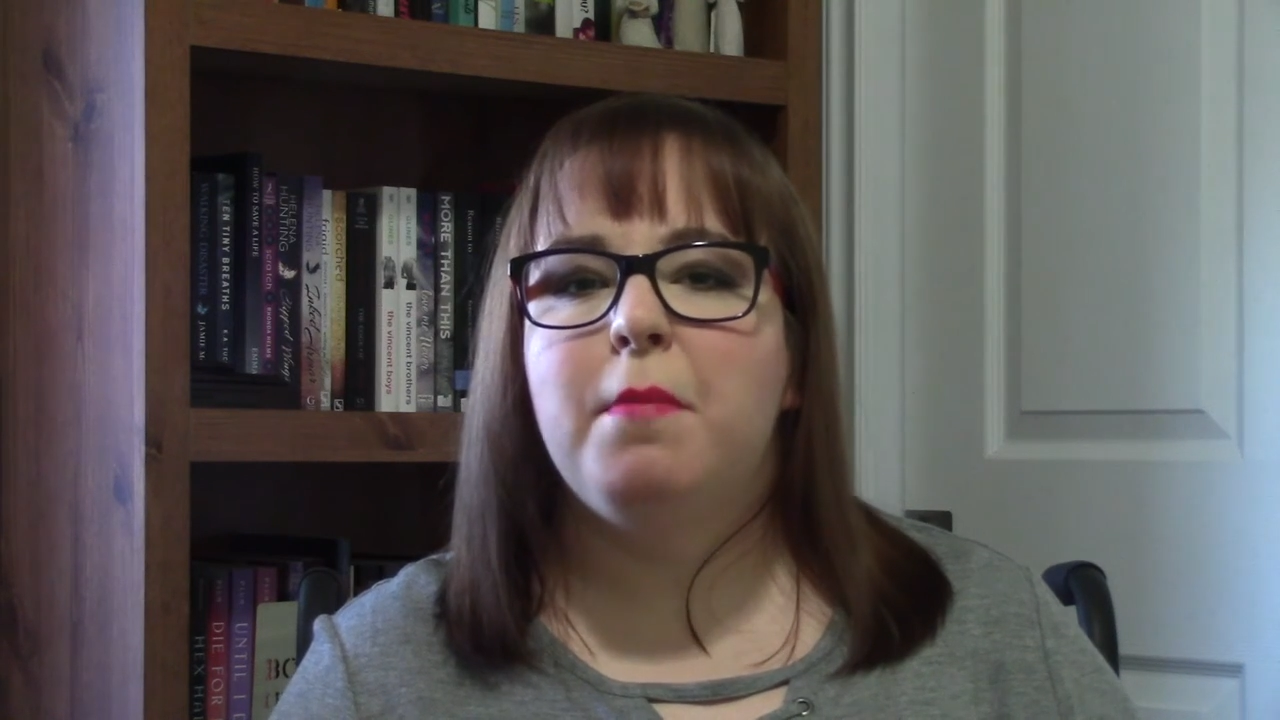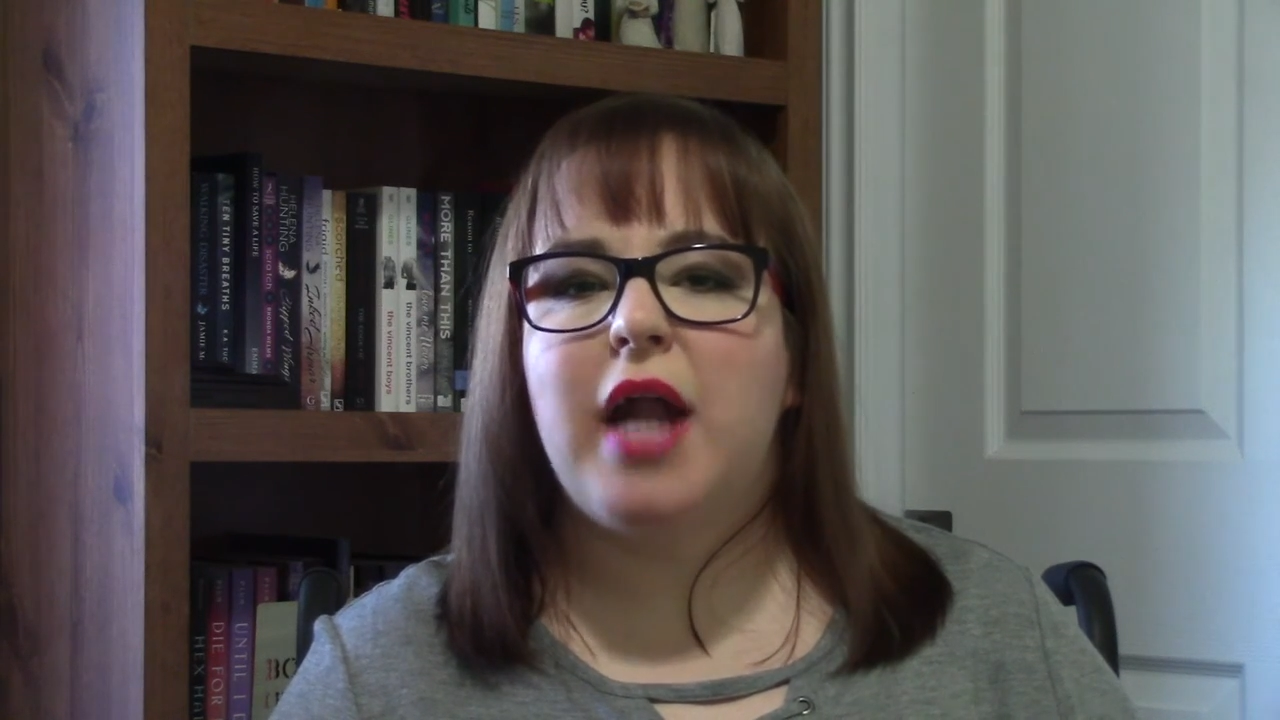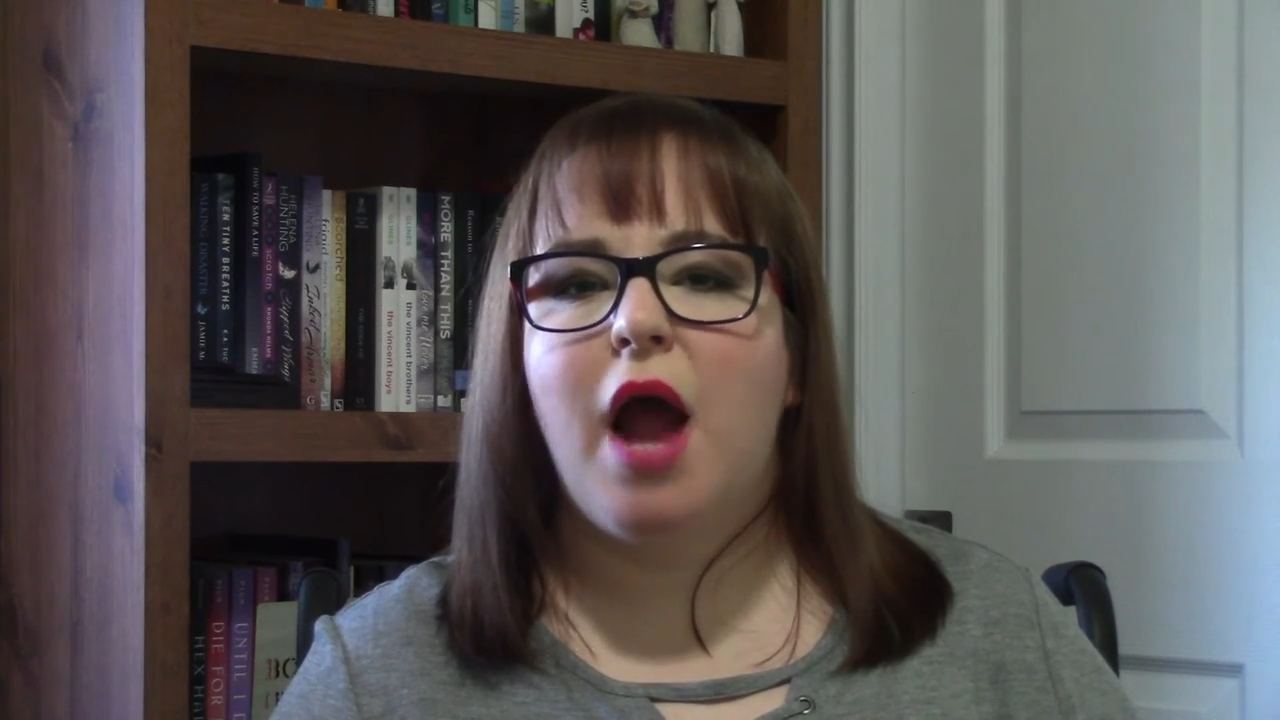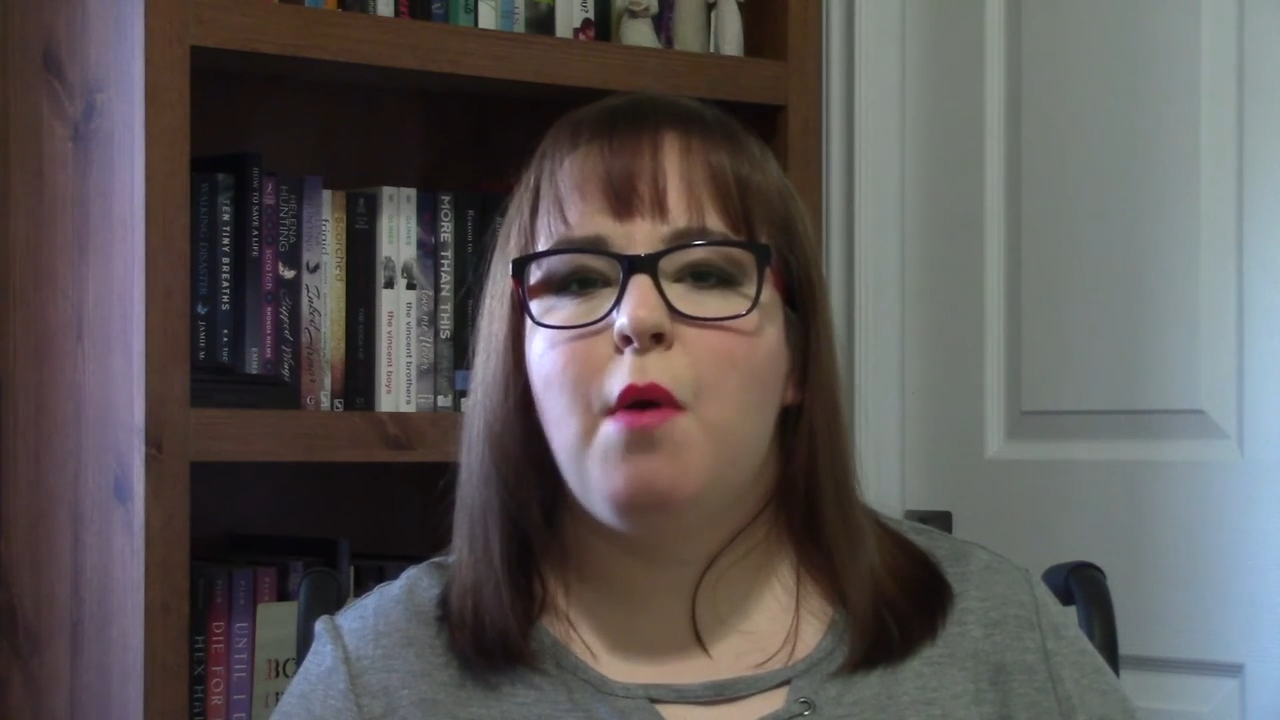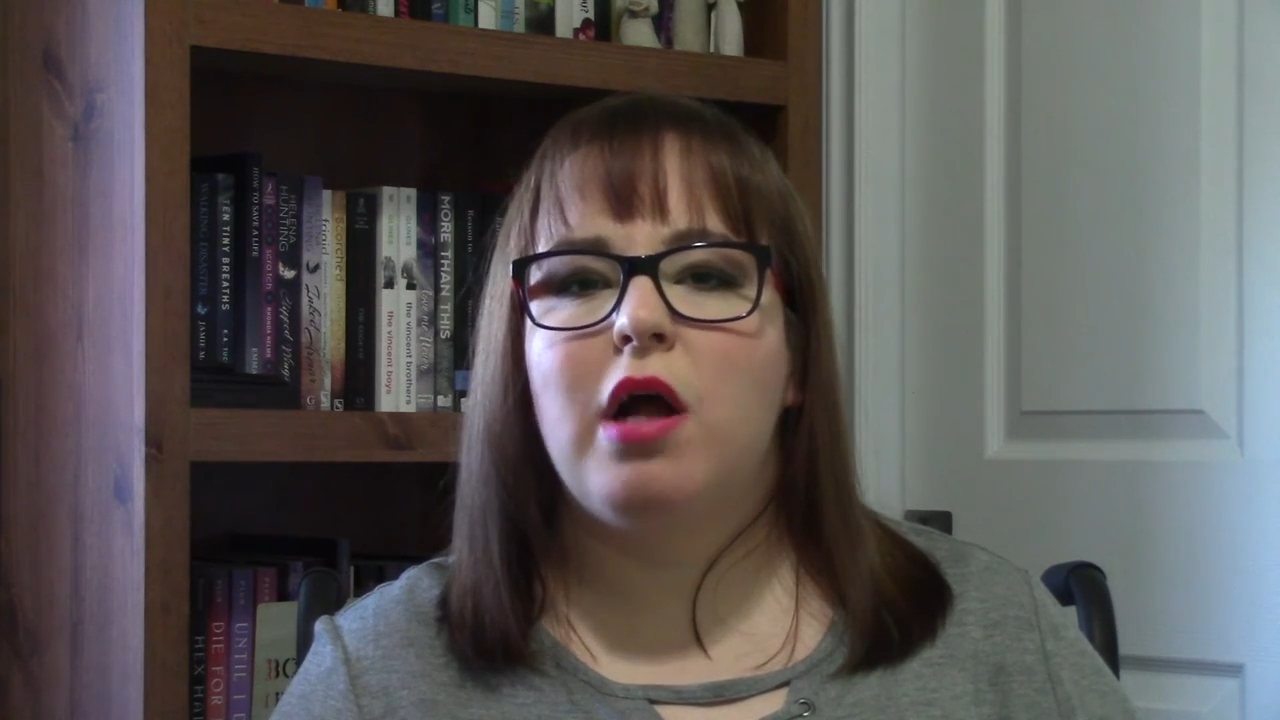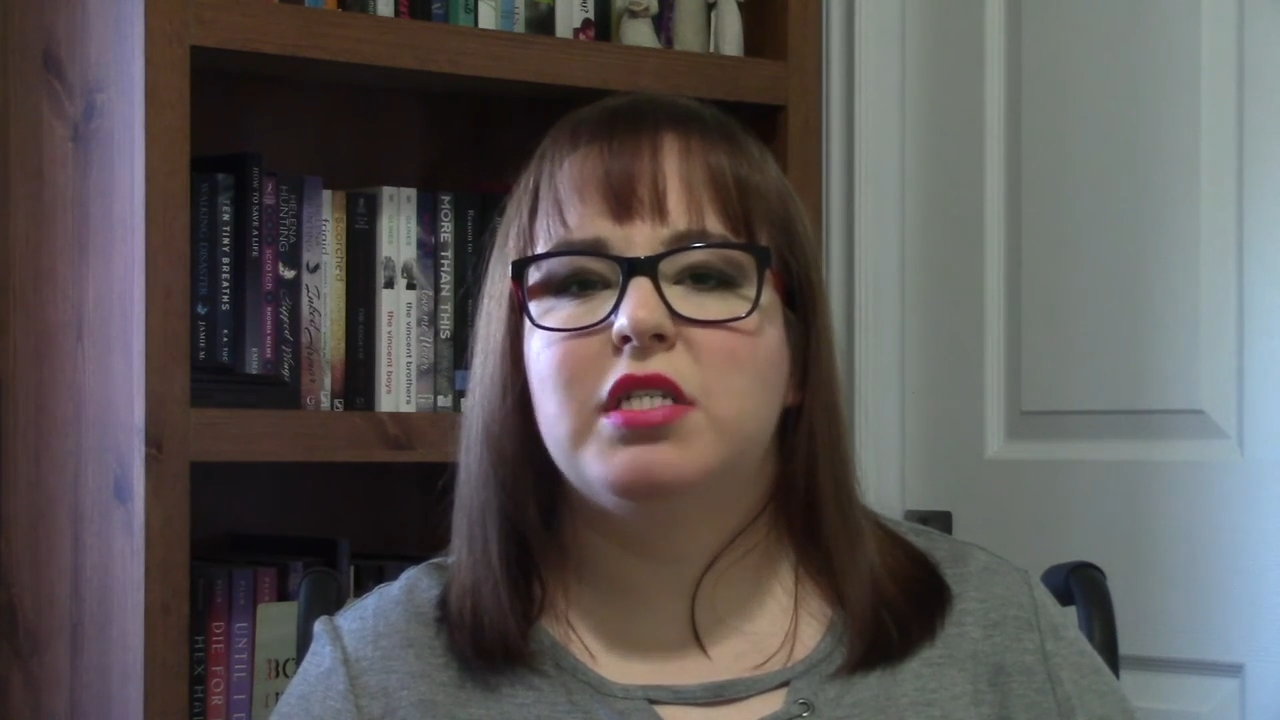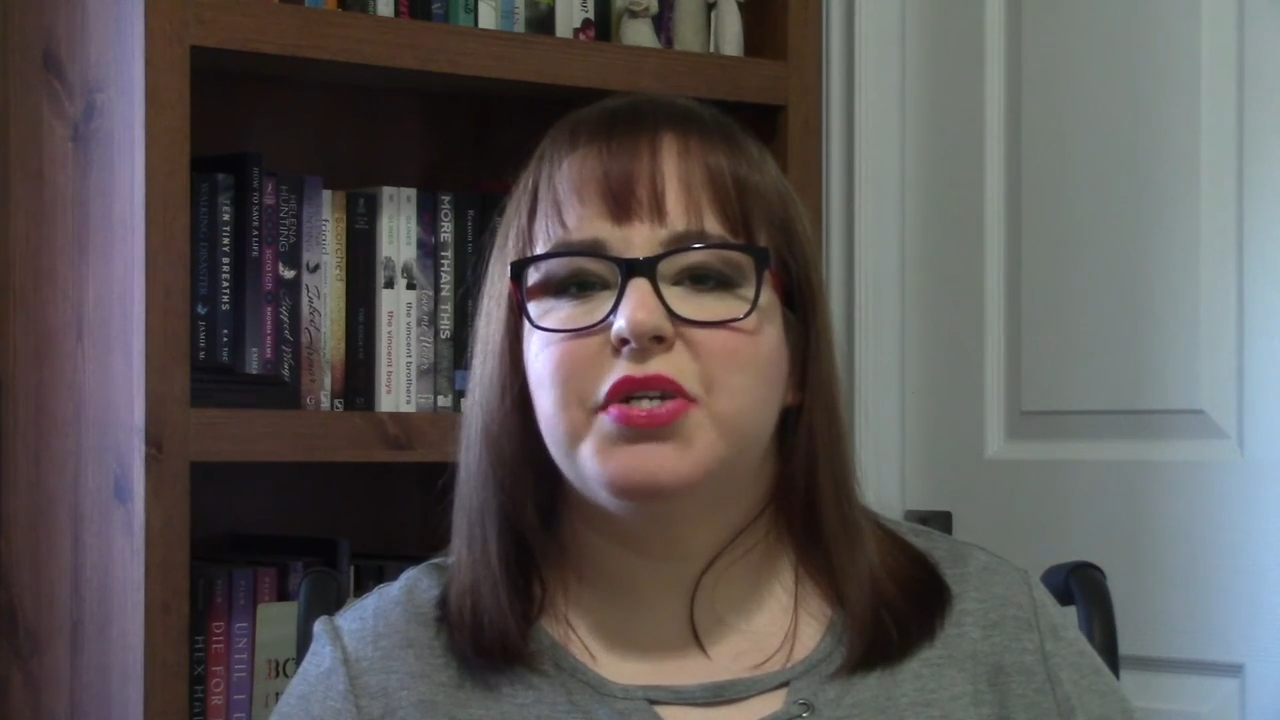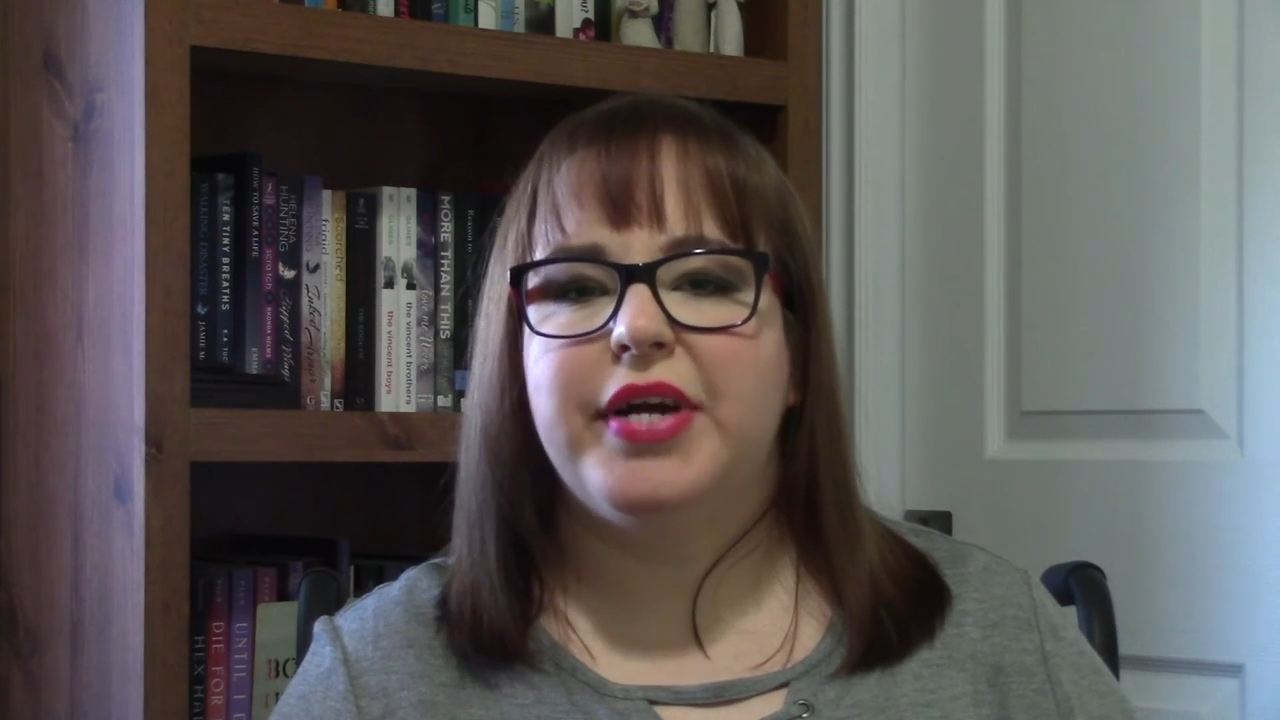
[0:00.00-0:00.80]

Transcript: but I want to